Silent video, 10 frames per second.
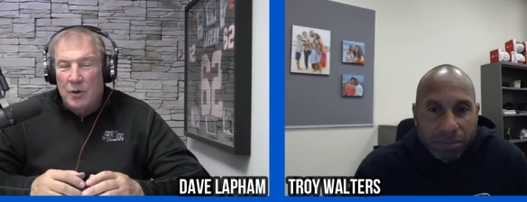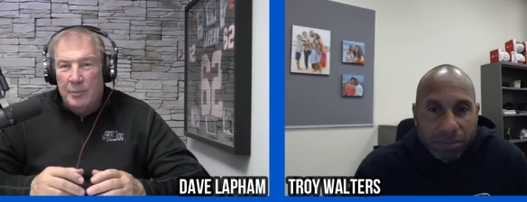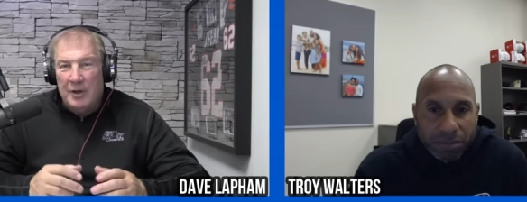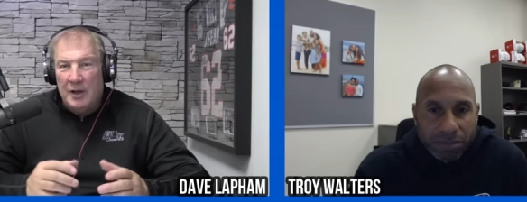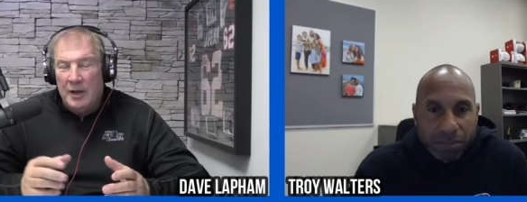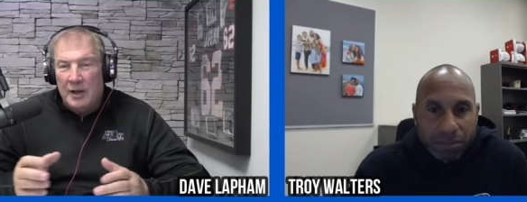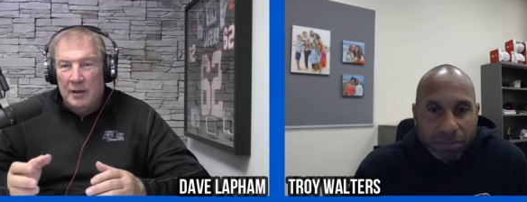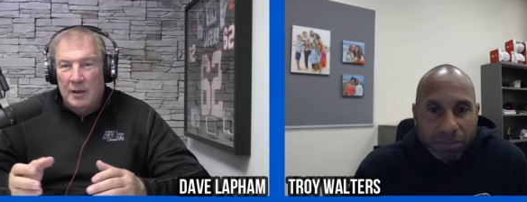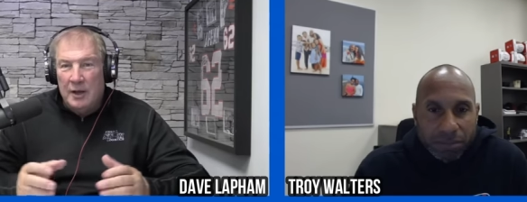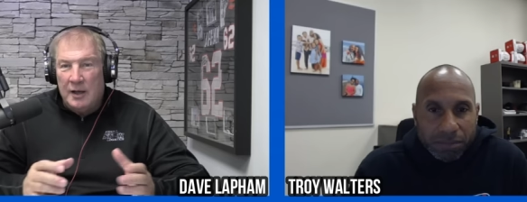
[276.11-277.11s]
Speaker 1: I mean, he
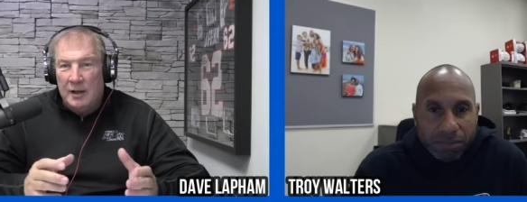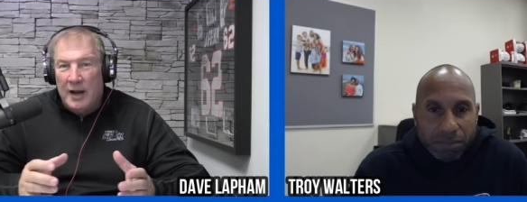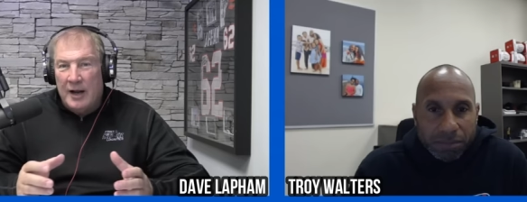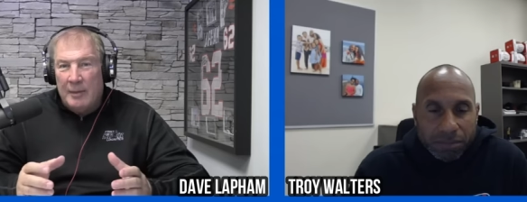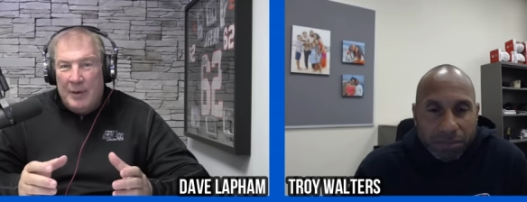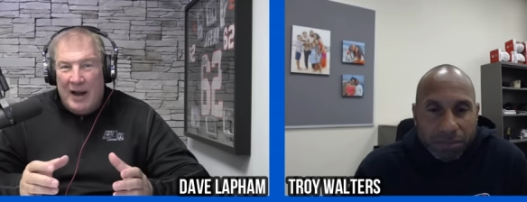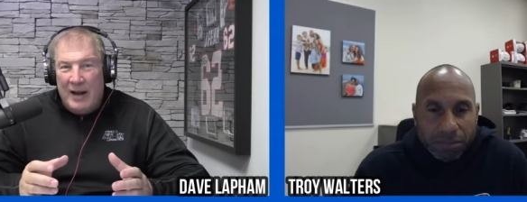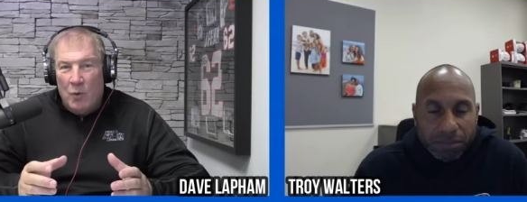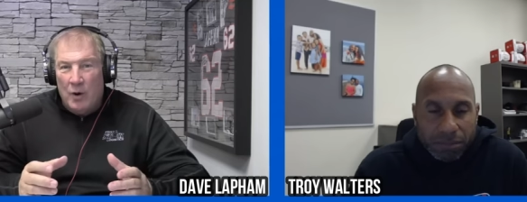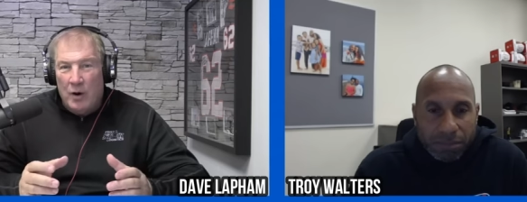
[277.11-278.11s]
can he can line up
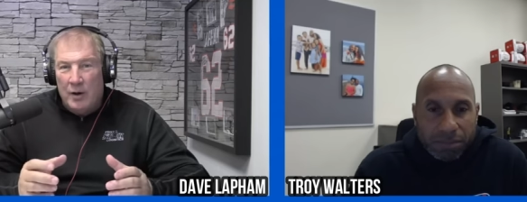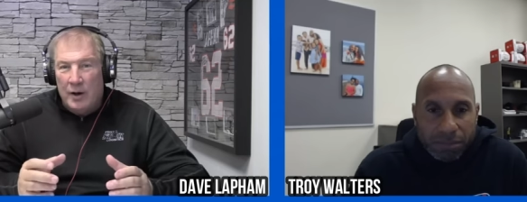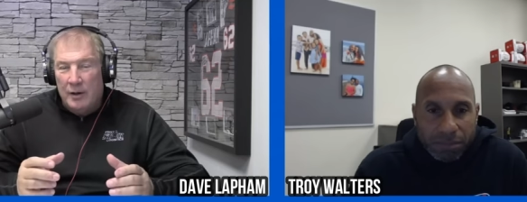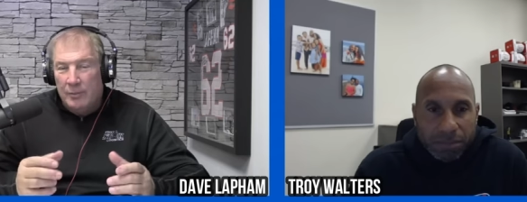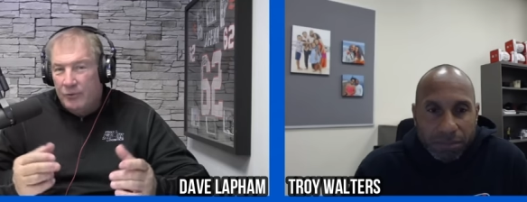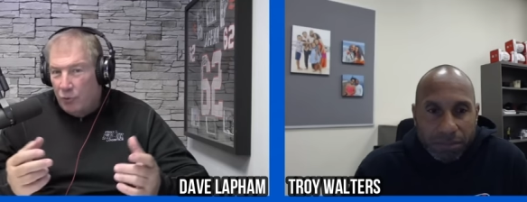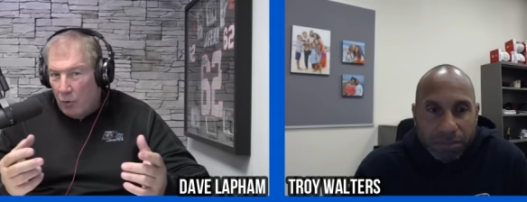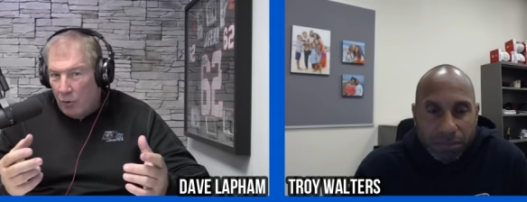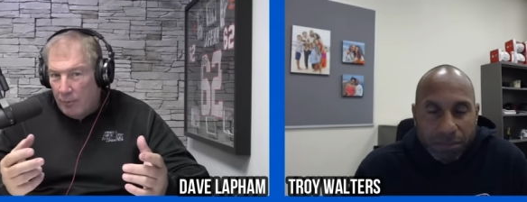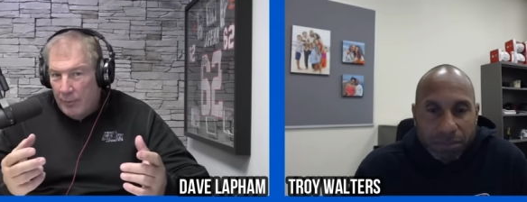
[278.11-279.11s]
anywhere and
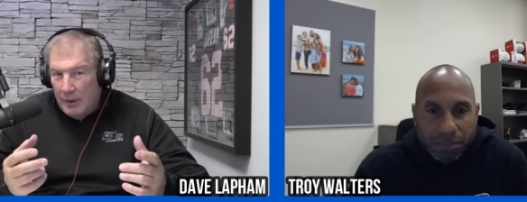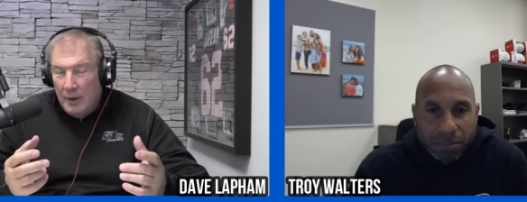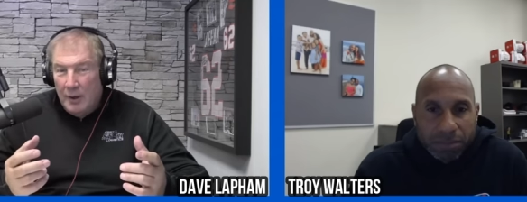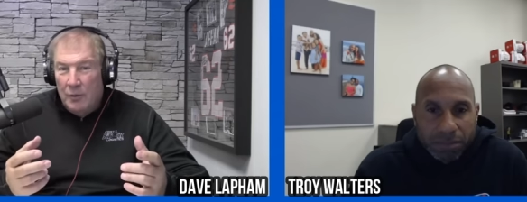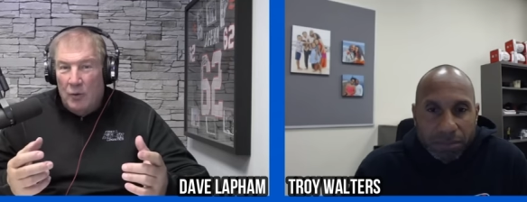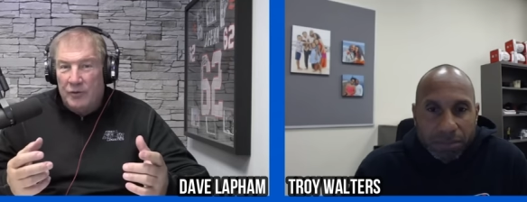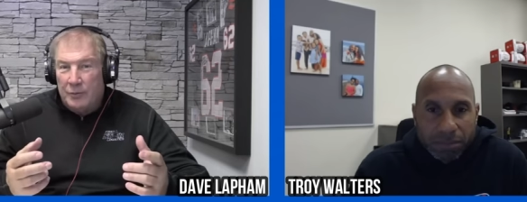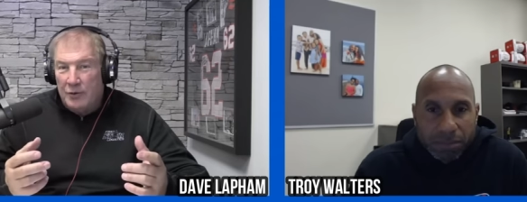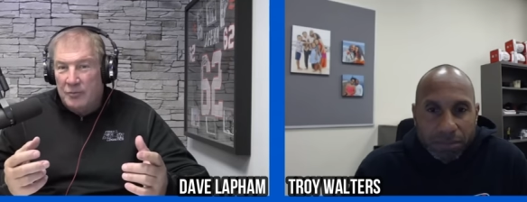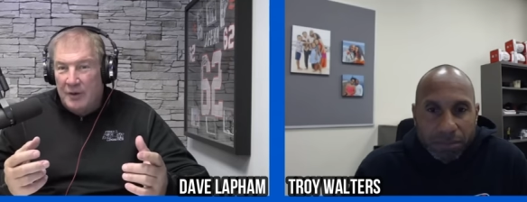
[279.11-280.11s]
absorb what's
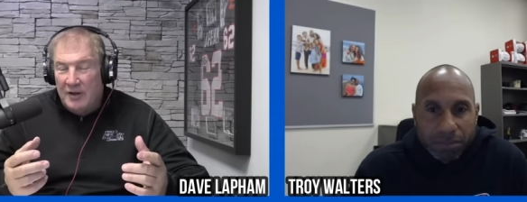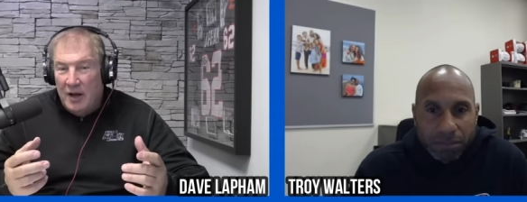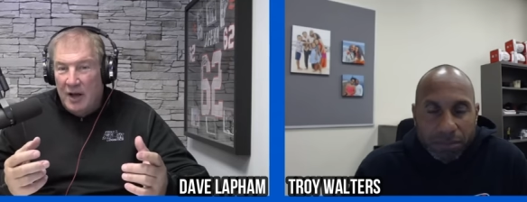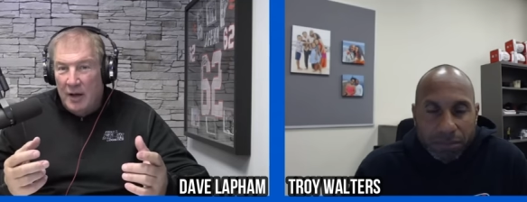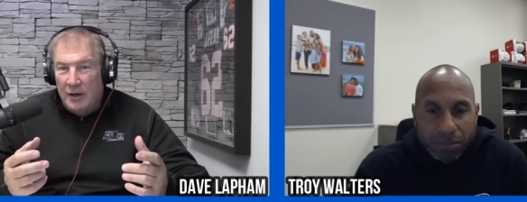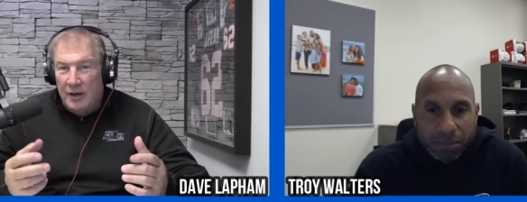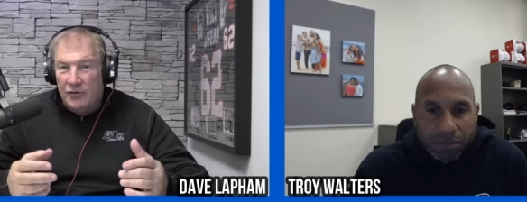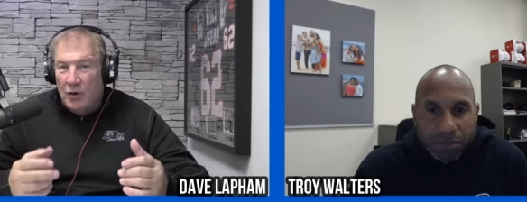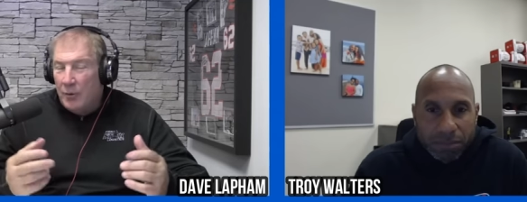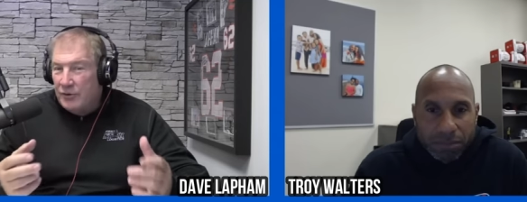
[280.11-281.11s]
supposed to be done, and he's
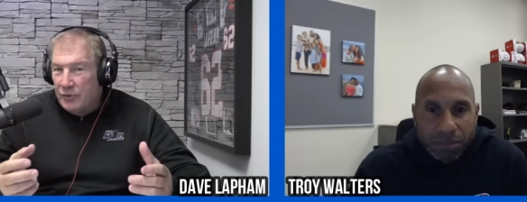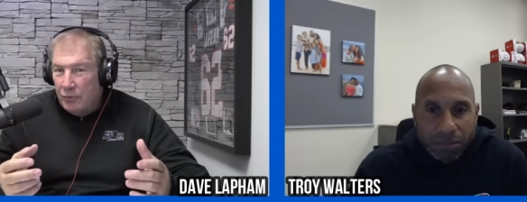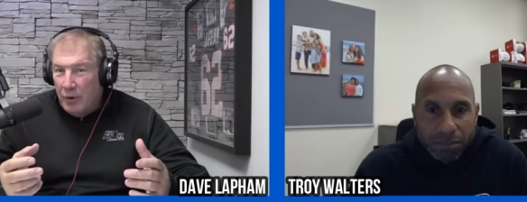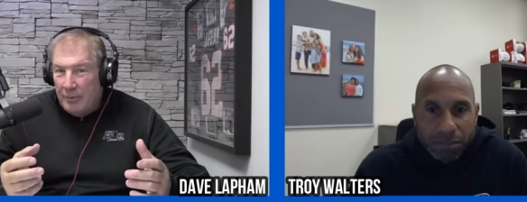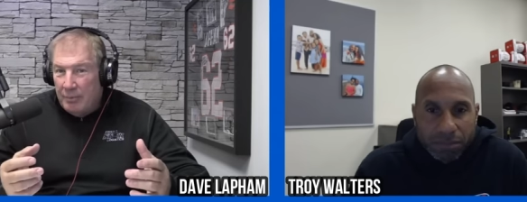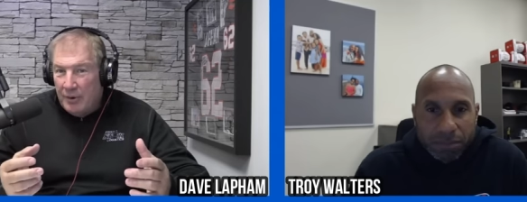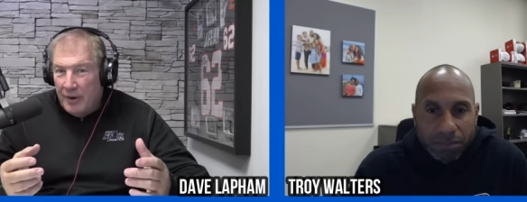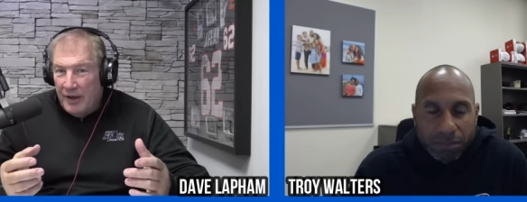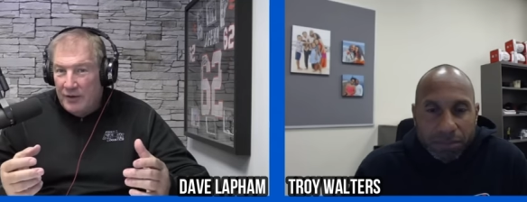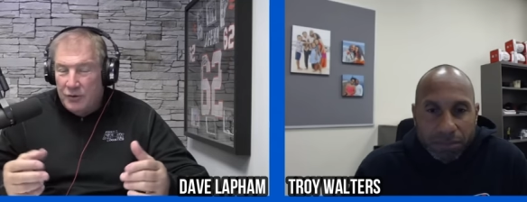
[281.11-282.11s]
always in the right
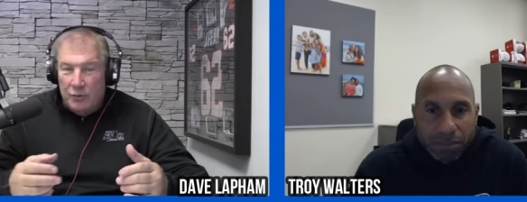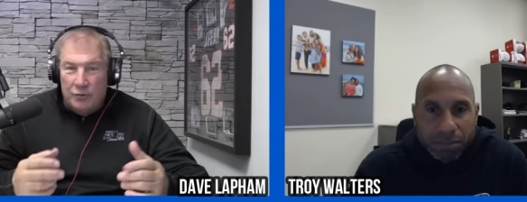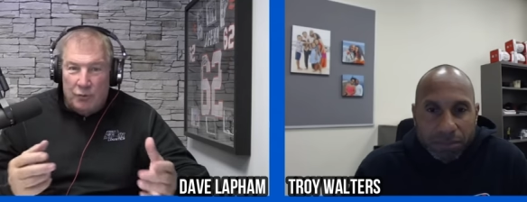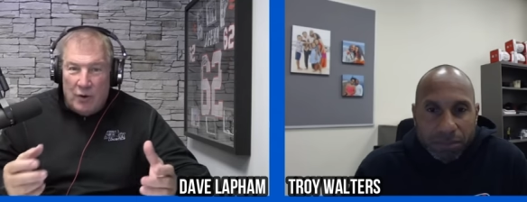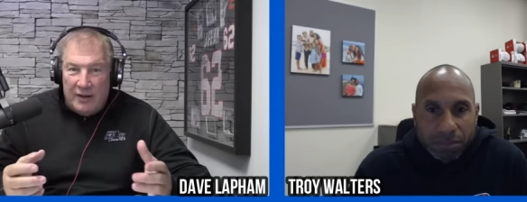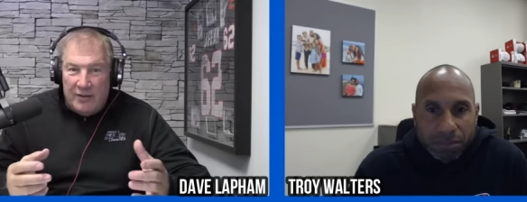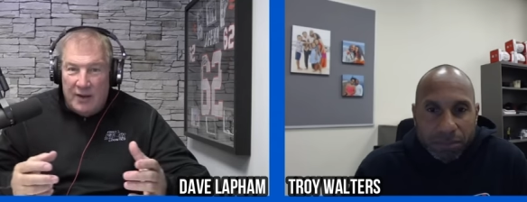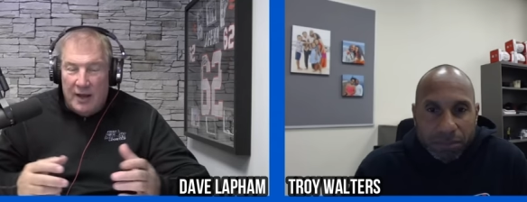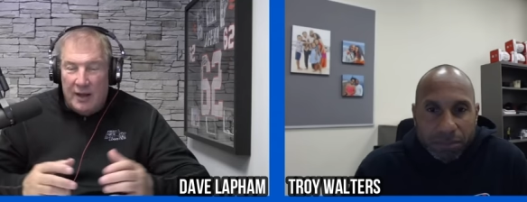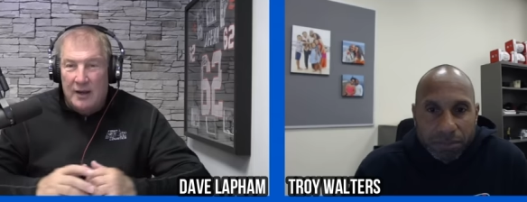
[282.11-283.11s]
place, doing the right
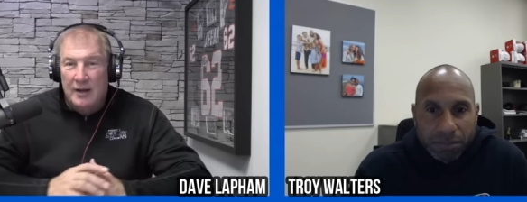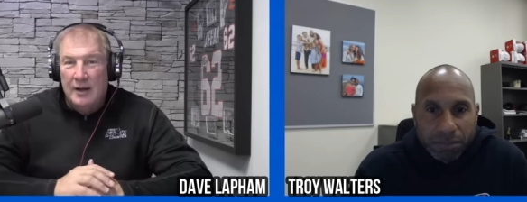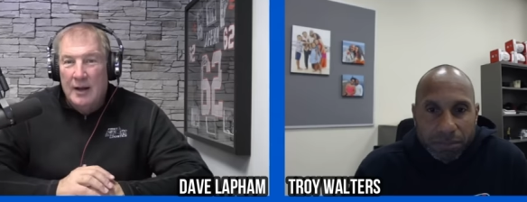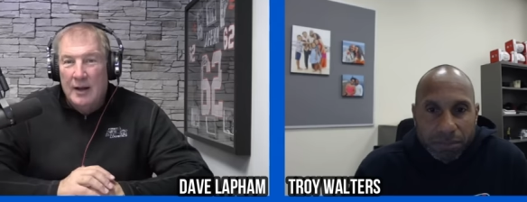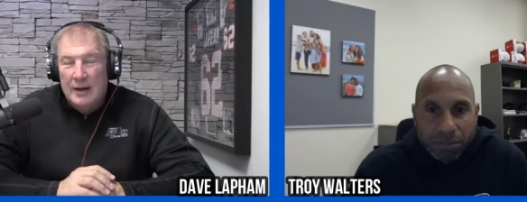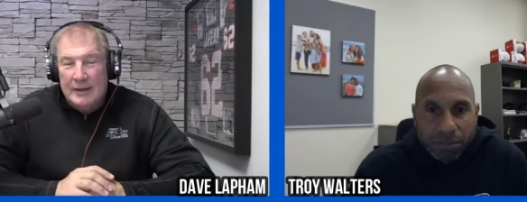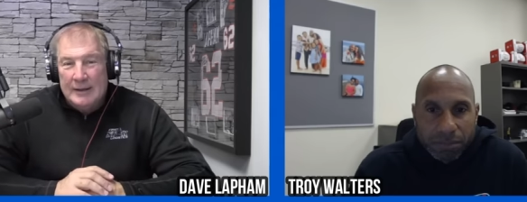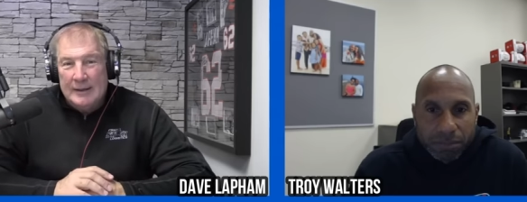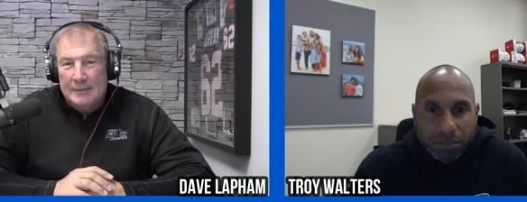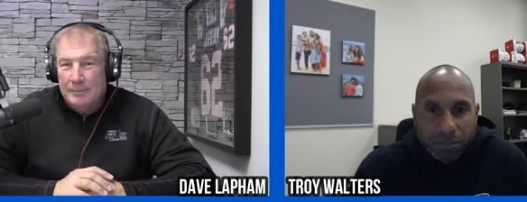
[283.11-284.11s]
thing, and
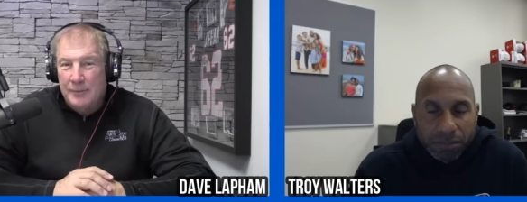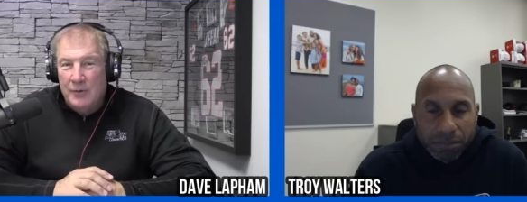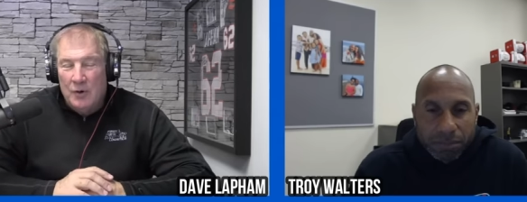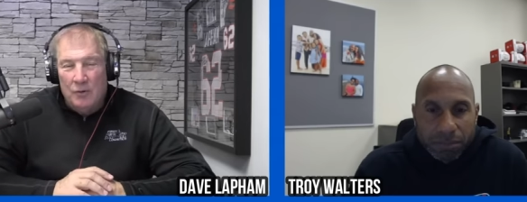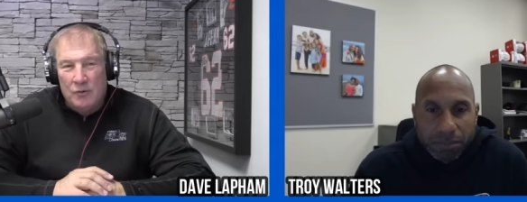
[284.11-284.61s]
um, you know,